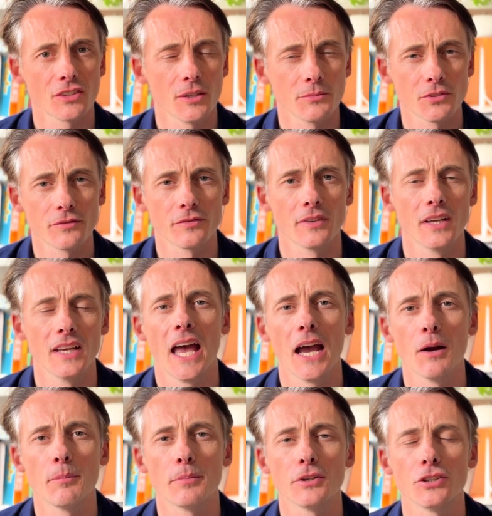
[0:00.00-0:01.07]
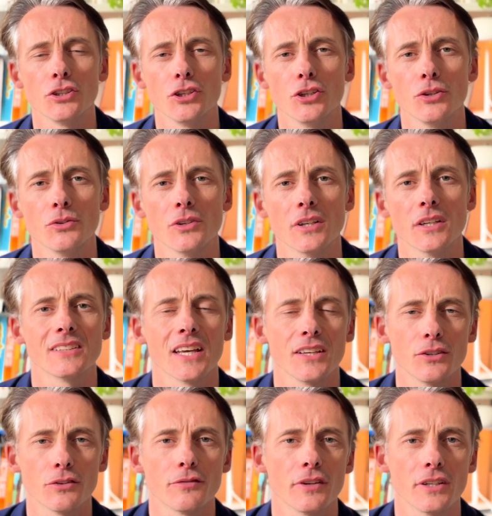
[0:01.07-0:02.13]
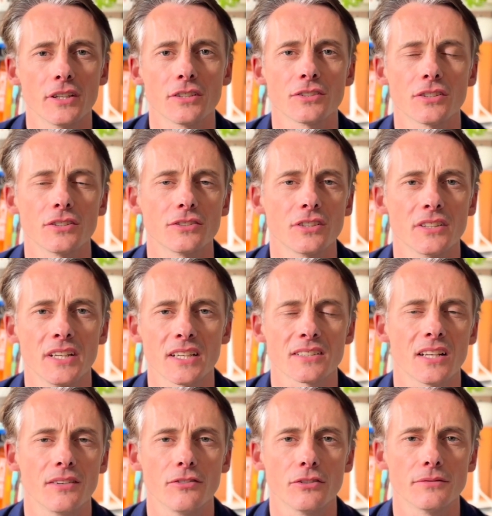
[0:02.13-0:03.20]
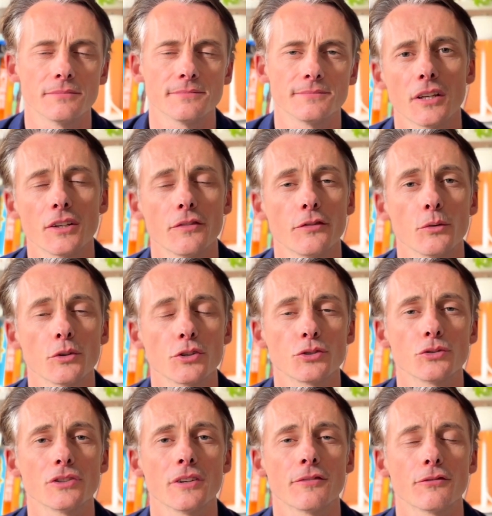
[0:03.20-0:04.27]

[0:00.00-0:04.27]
in terms of helping you get your fitness to the next level. And if you want to join a